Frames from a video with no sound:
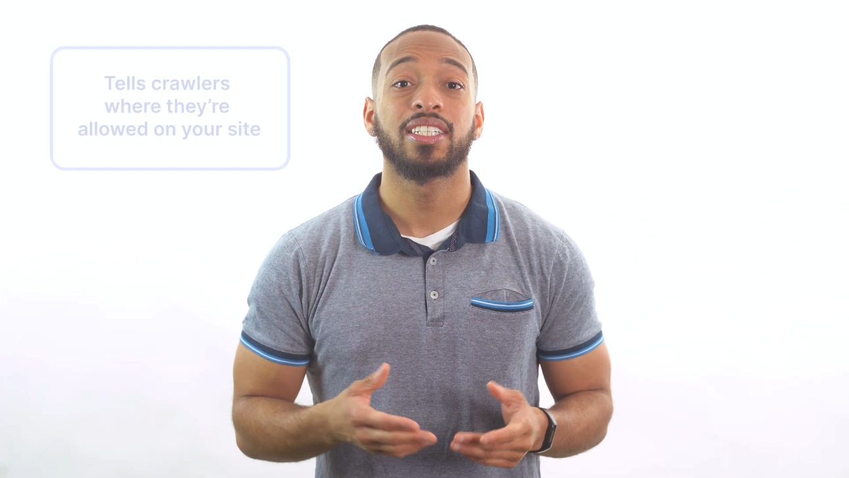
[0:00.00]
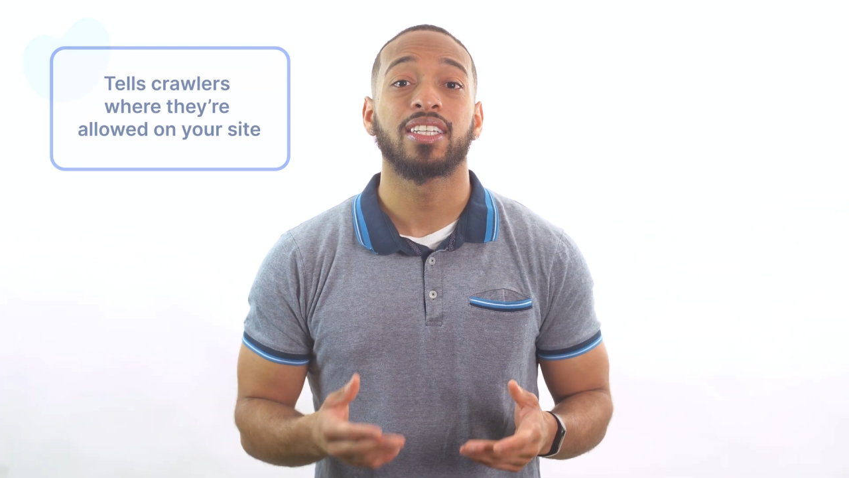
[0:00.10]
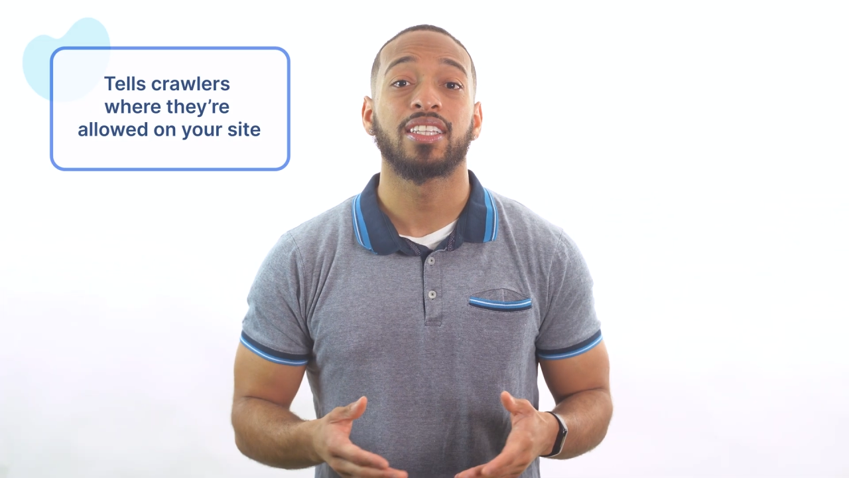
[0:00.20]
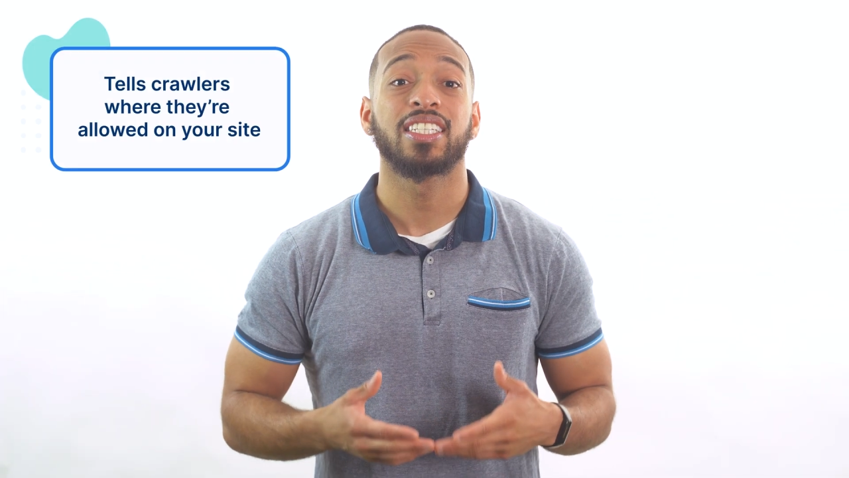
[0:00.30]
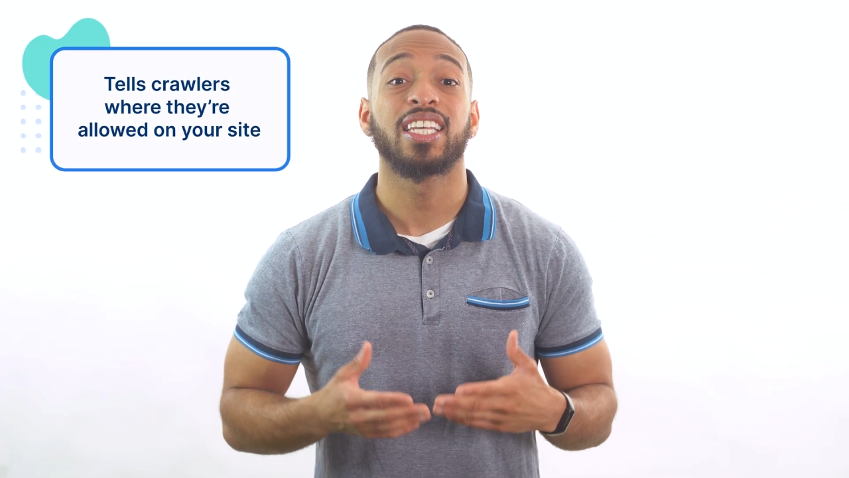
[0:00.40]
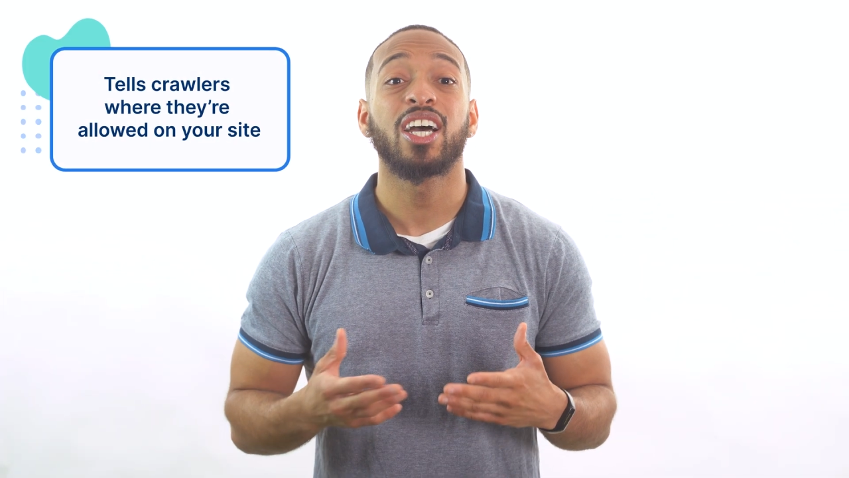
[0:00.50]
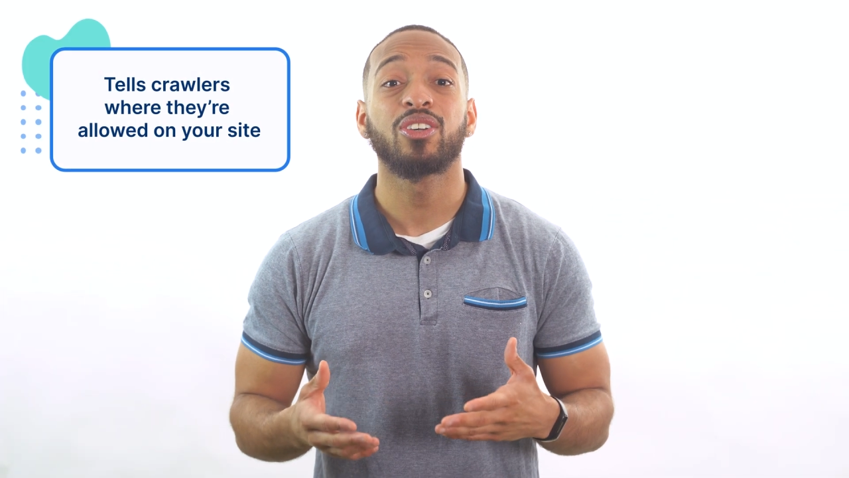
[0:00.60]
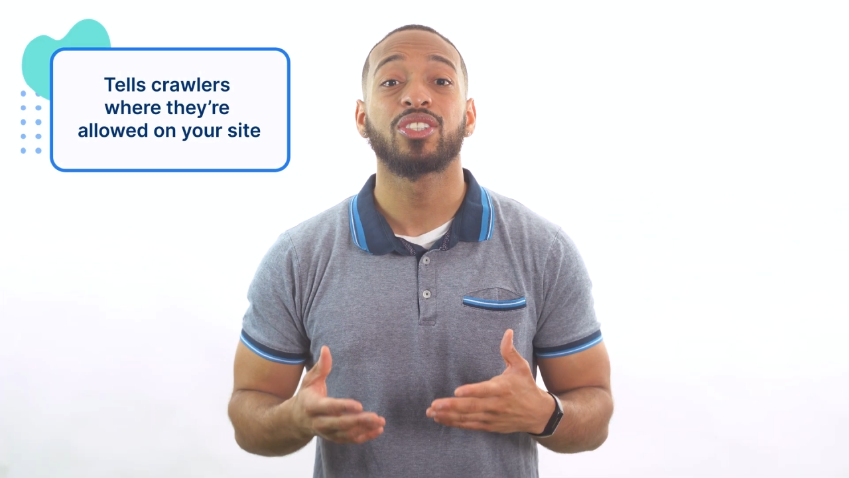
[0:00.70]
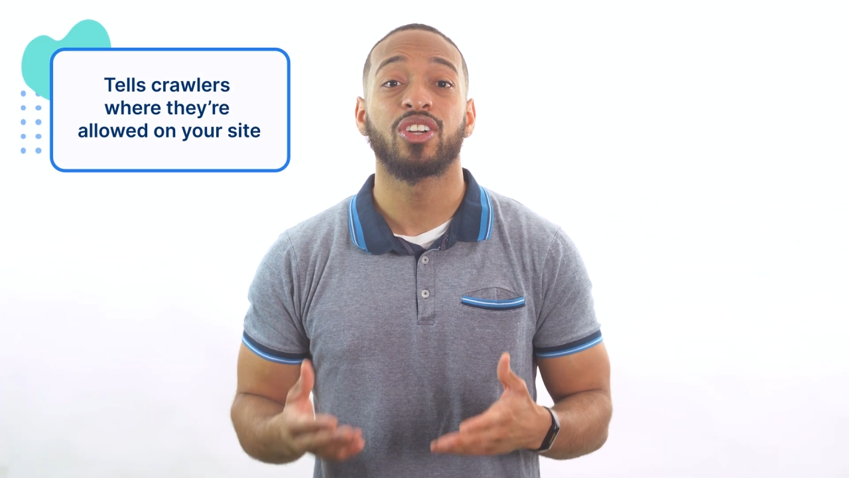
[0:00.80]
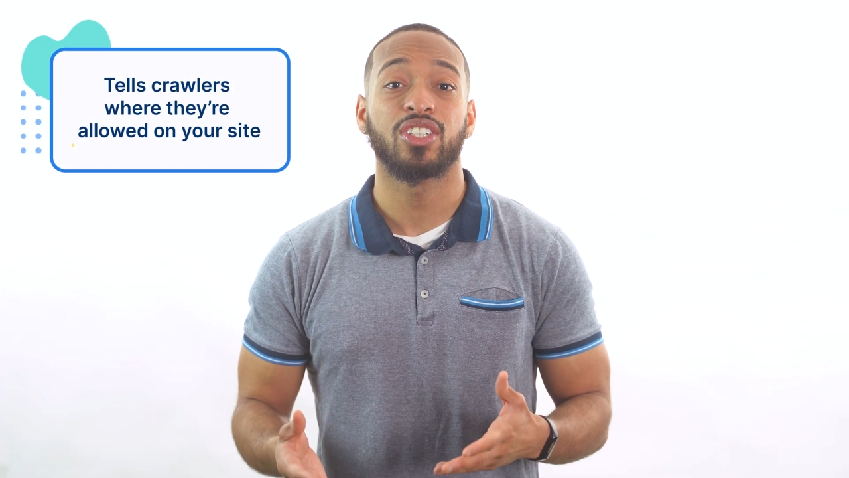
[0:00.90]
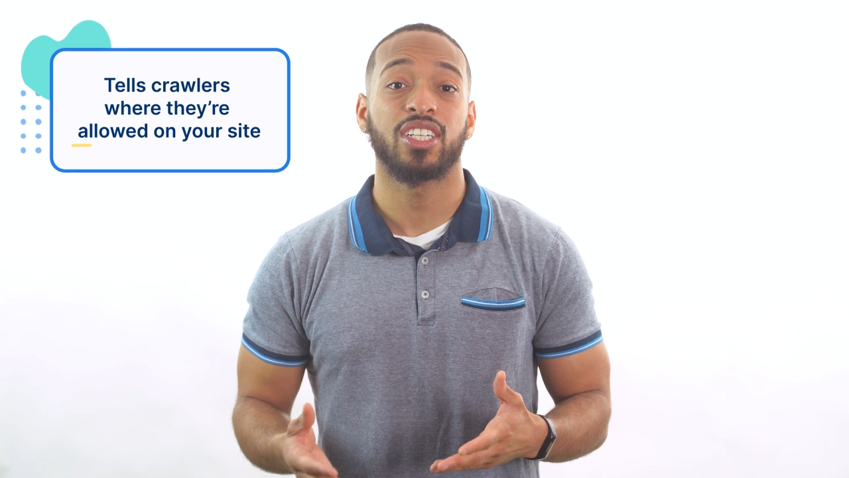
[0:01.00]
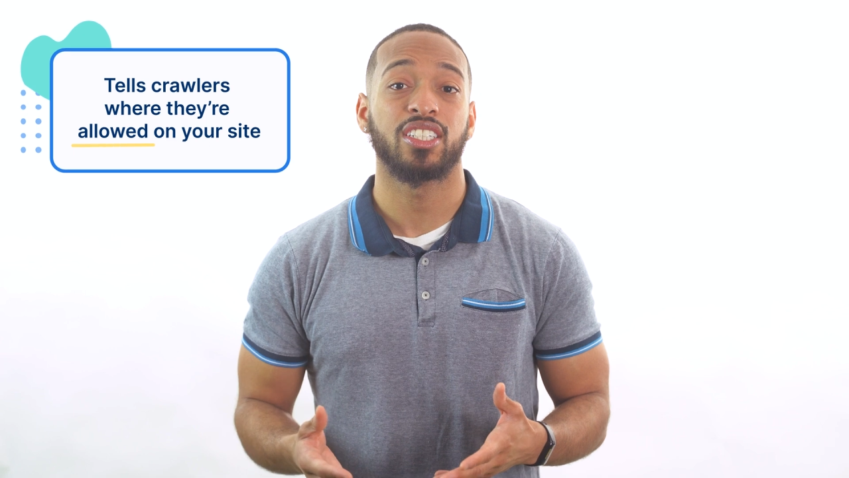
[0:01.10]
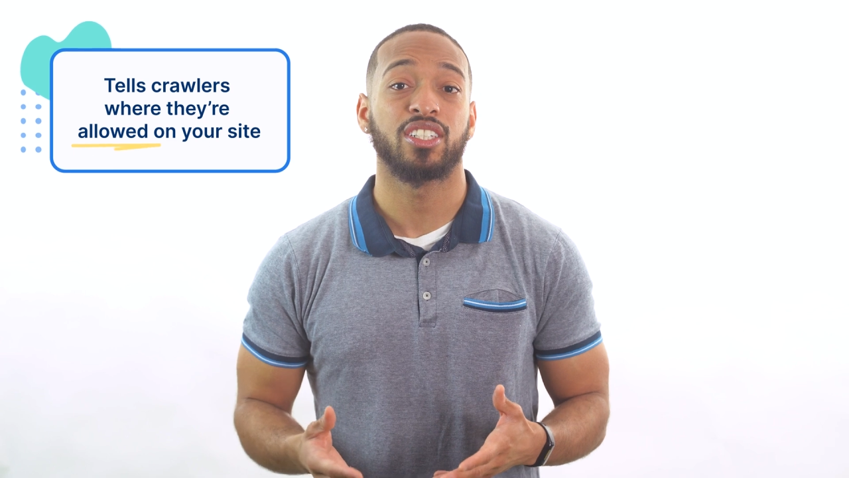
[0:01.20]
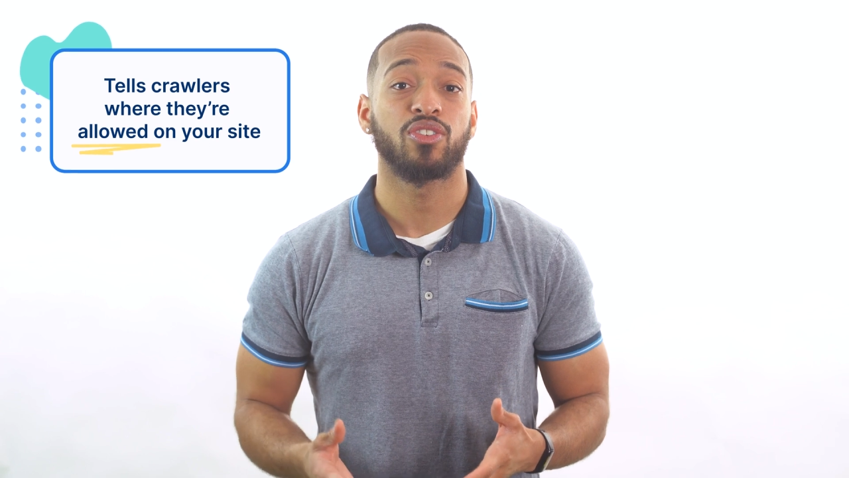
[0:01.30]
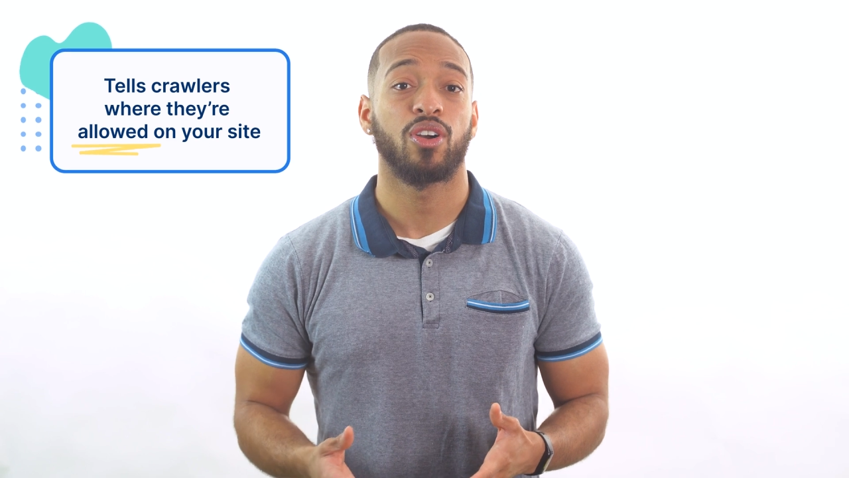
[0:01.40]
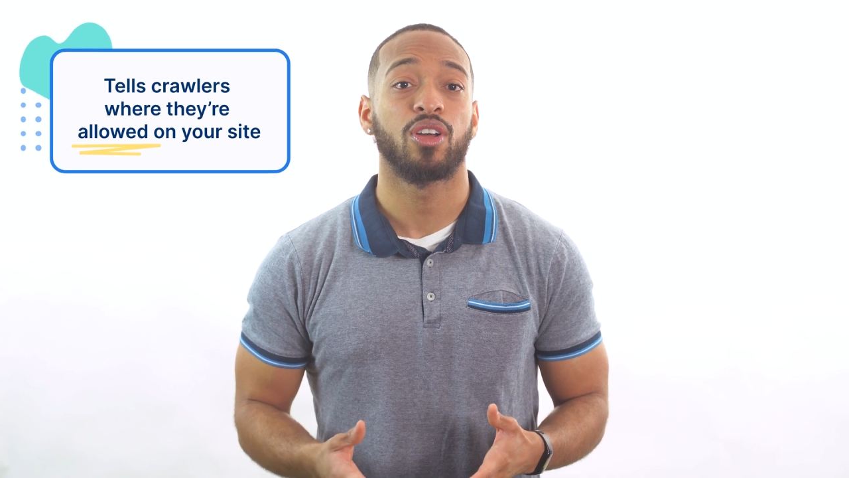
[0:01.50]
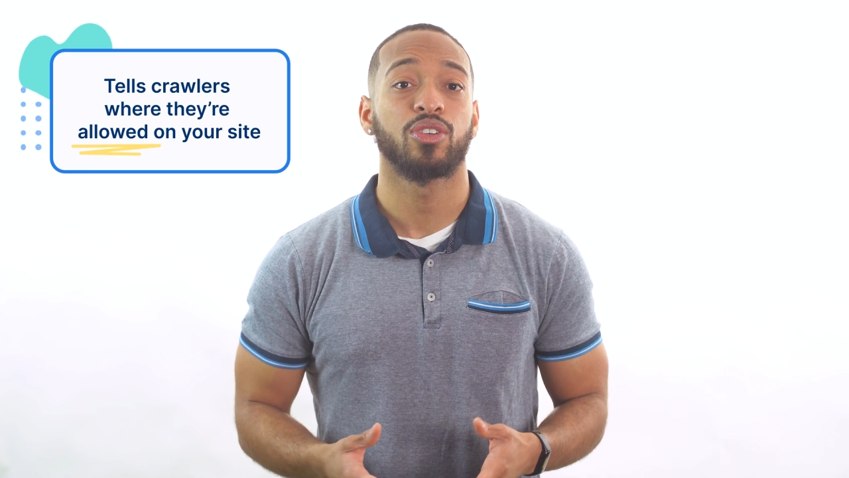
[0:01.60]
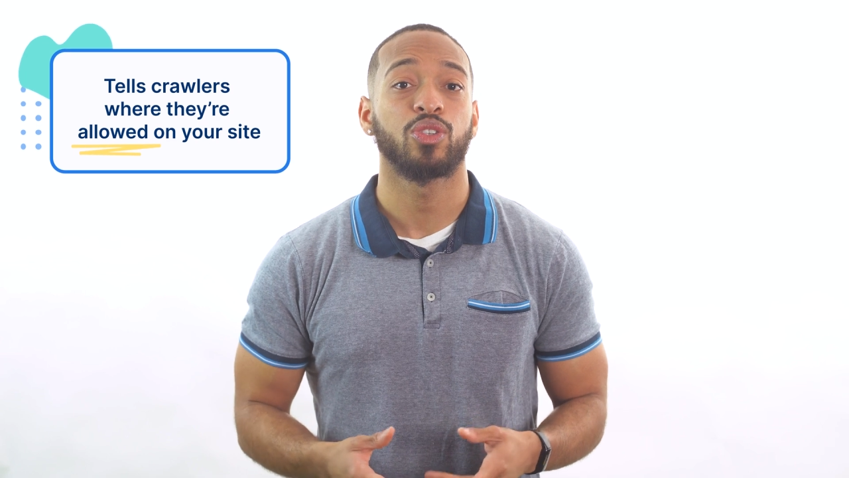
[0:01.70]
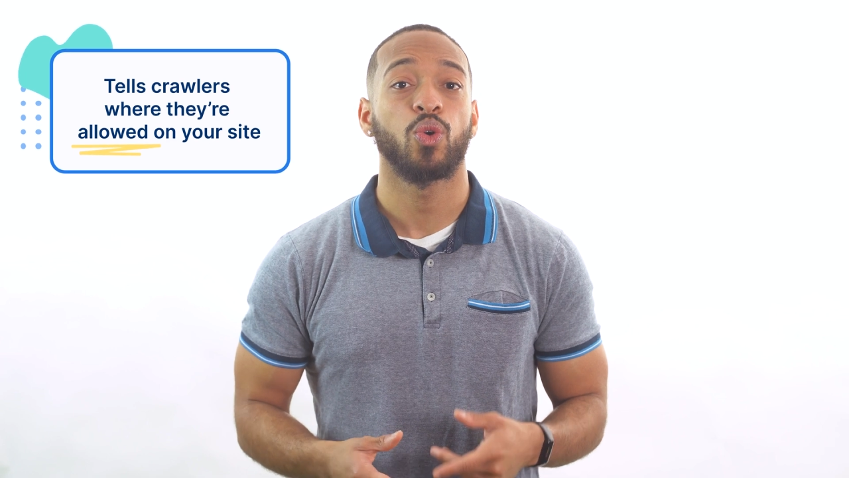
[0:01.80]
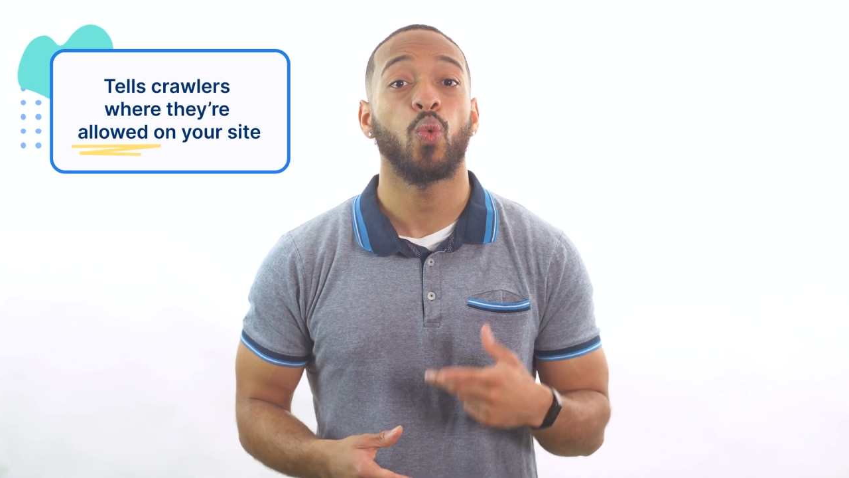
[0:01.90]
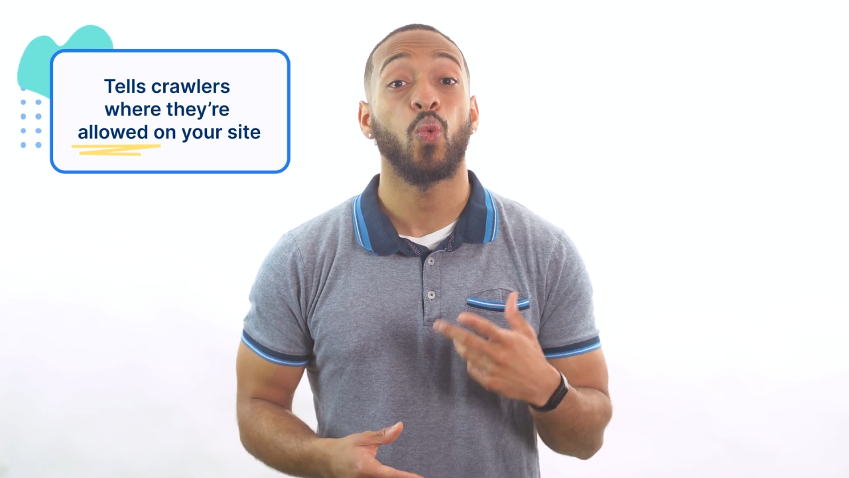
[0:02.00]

basically tells search engine crawlers